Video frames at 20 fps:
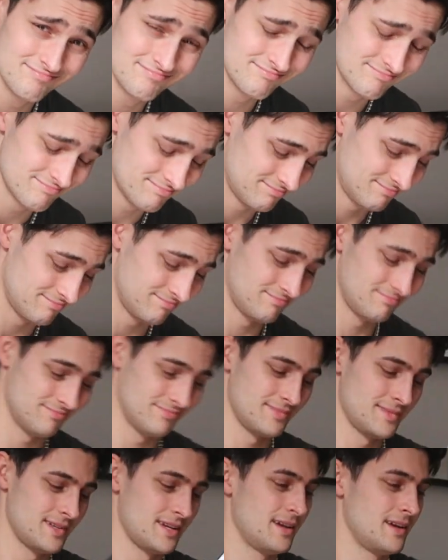Free the damn
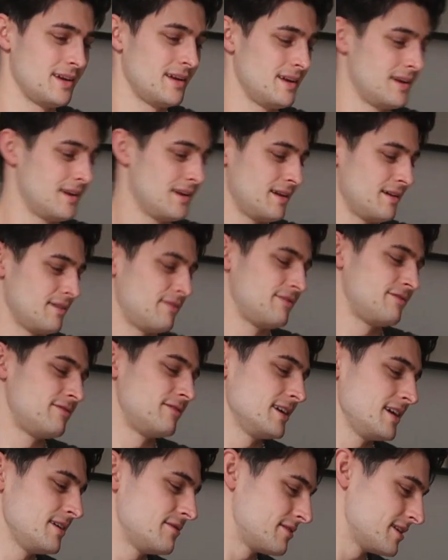nipple.
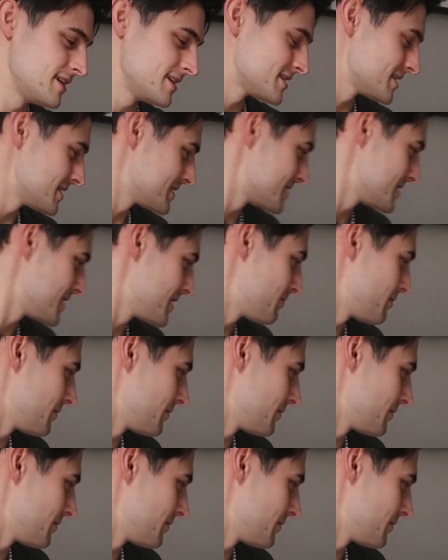All nipples